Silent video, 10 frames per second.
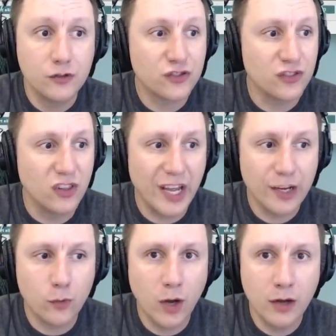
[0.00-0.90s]
Just
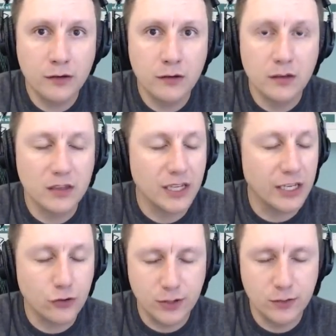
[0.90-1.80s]
let it run,
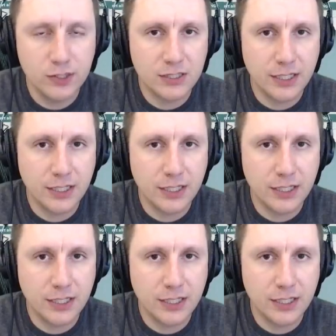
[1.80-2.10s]
let it do its